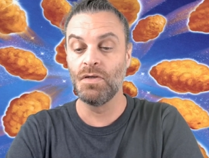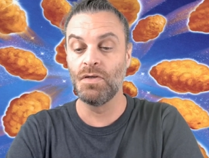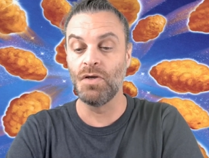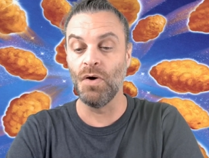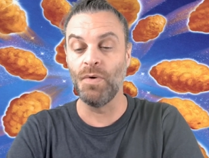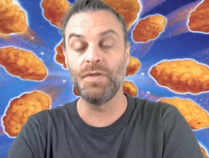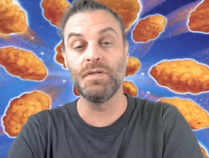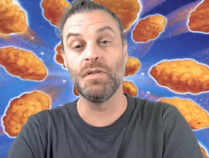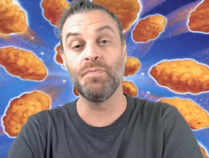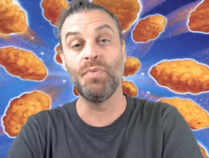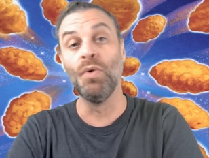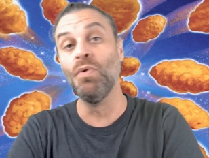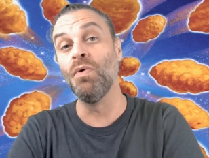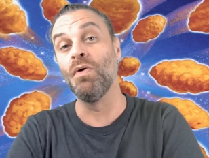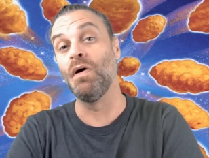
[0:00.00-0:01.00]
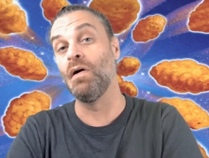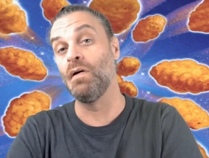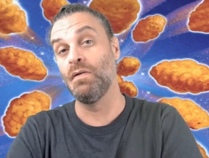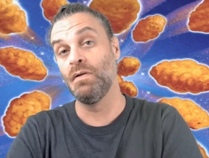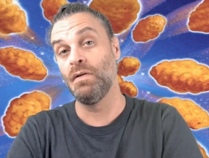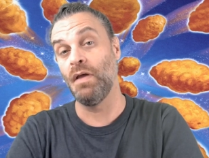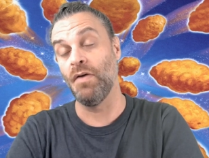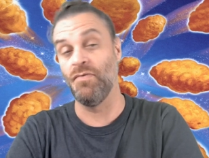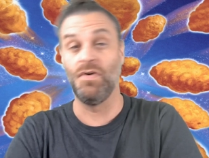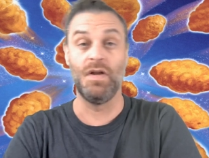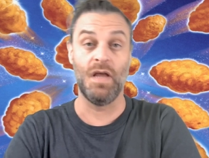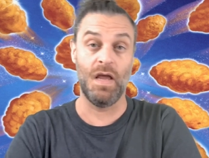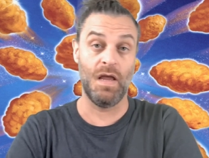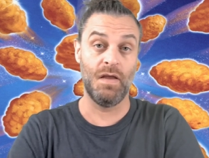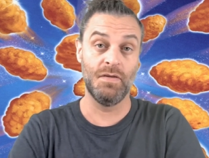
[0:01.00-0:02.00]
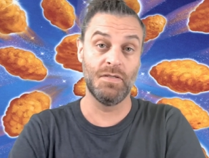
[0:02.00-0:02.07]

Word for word: going to the pool every day.